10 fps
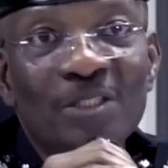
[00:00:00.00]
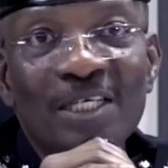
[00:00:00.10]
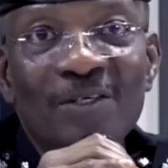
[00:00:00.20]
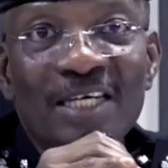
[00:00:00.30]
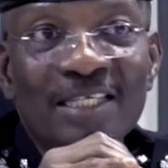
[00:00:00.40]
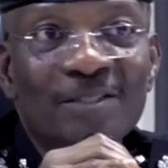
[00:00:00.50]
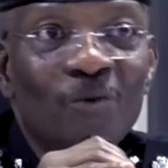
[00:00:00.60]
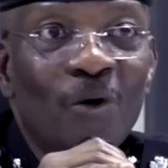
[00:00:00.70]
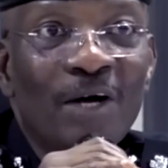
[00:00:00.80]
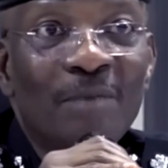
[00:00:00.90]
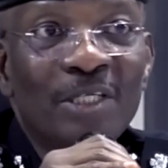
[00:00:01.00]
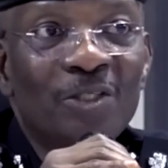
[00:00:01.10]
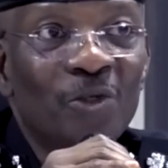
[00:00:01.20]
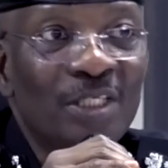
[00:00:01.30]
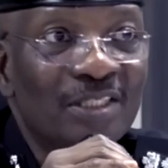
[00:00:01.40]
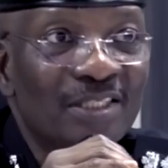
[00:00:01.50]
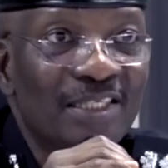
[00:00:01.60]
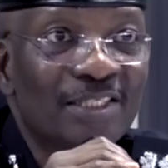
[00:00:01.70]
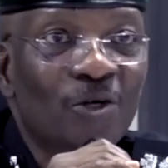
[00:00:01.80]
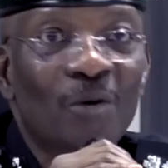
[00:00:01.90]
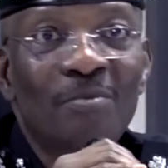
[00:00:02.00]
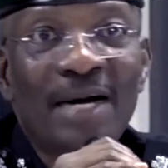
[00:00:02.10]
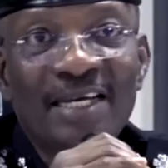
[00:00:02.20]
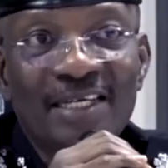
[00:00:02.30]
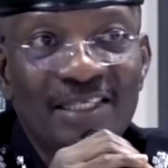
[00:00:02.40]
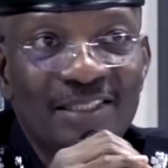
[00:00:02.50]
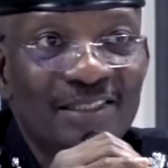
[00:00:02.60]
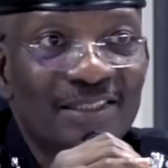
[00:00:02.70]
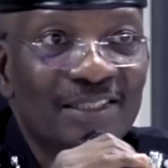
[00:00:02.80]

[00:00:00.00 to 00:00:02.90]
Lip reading: tell you that what we have been doing is combining